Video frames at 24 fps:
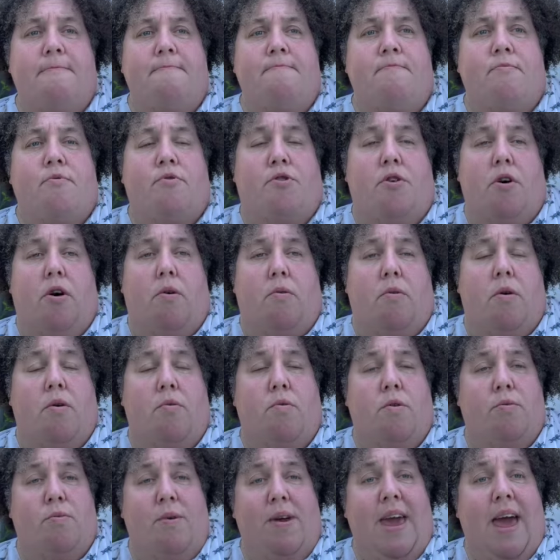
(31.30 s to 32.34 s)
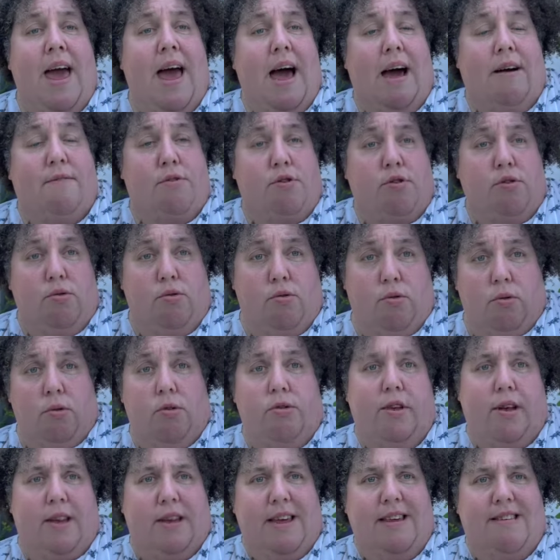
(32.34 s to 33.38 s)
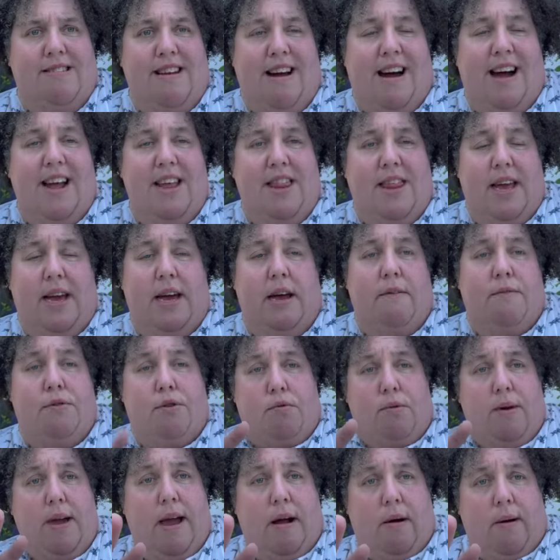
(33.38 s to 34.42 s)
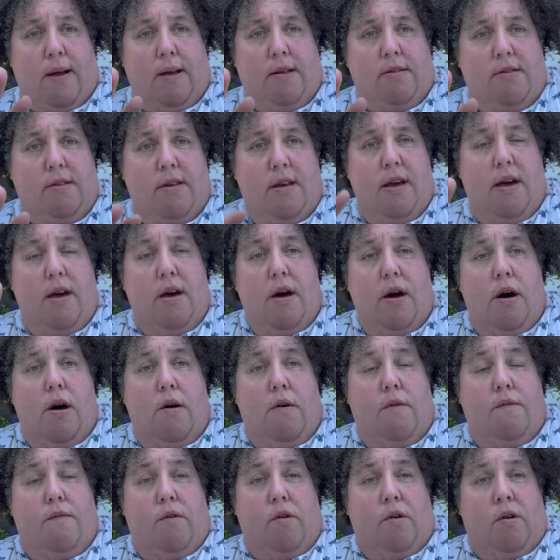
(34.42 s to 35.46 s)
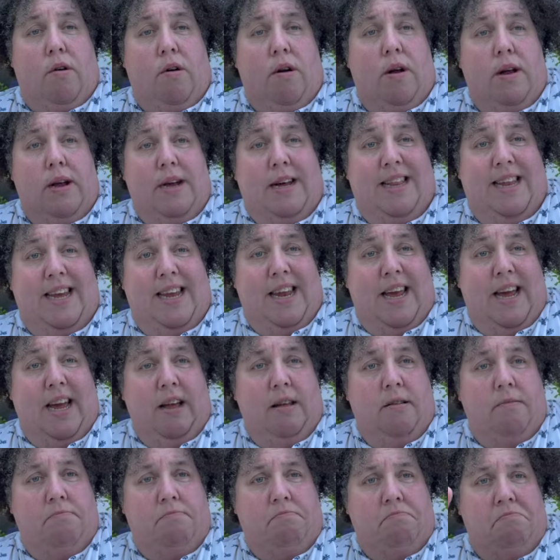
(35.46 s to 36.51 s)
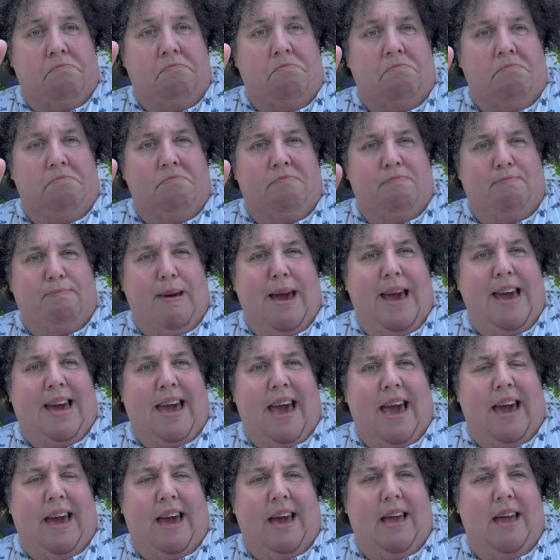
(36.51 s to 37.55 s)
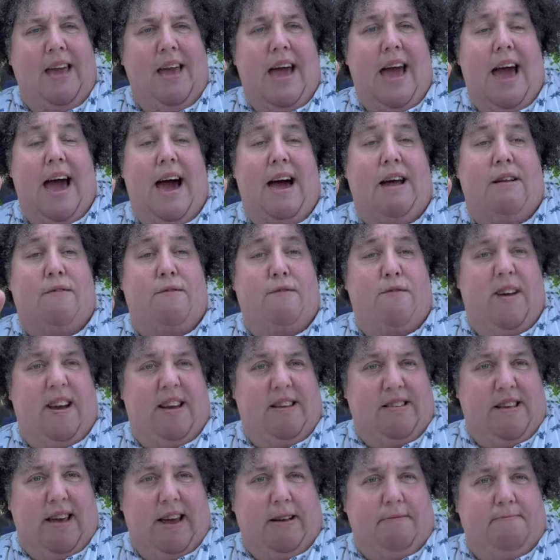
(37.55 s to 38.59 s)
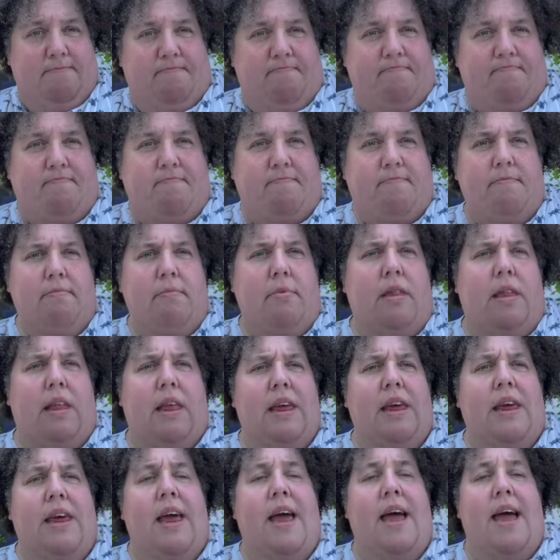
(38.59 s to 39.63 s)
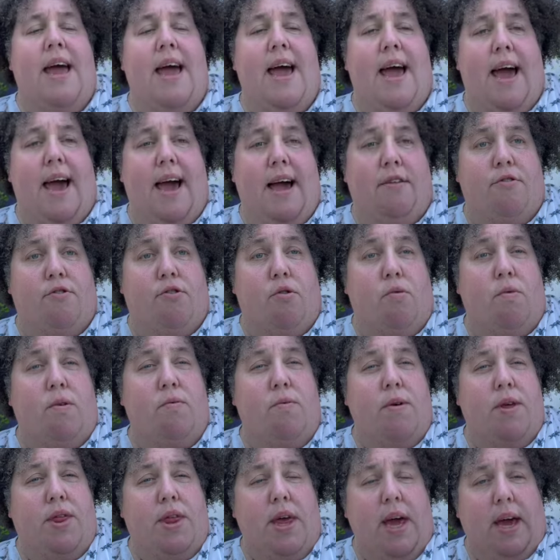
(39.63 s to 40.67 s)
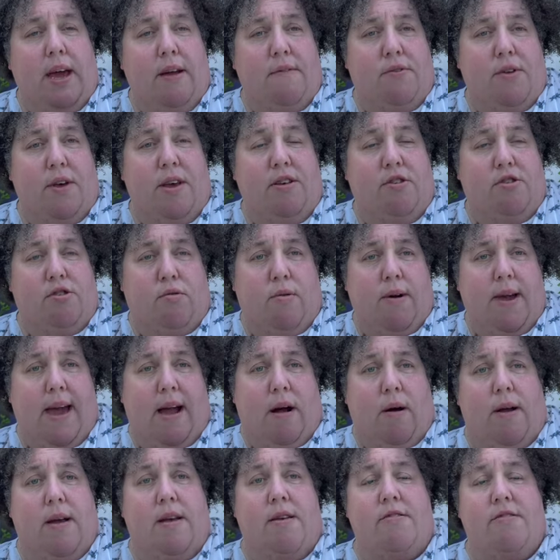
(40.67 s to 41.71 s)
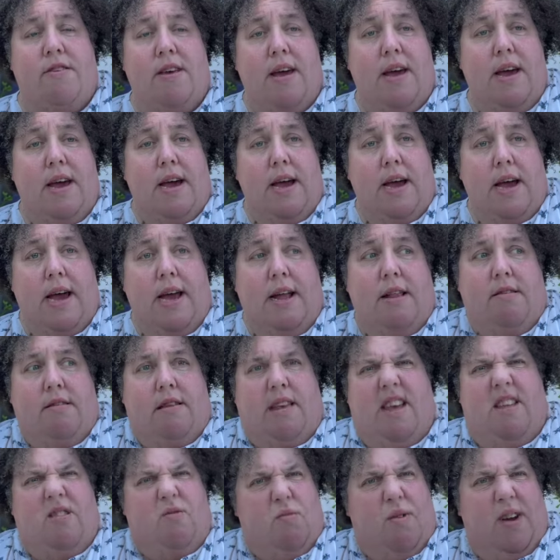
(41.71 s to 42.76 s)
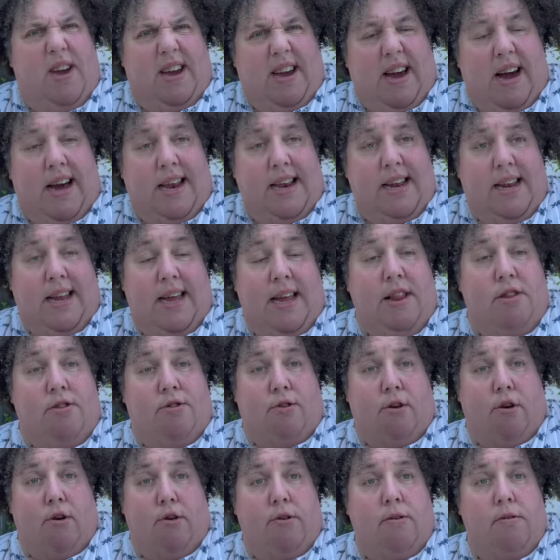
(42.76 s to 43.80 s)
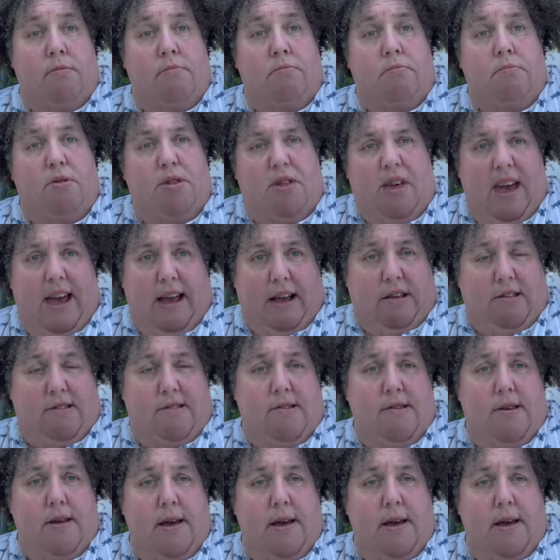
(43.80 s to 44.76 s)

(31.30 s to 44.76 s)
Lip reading: So, when we have tools, at least I think of three areas: for cleaning, making, and fixing. And so when we think of these three areas, we kind of need certain things.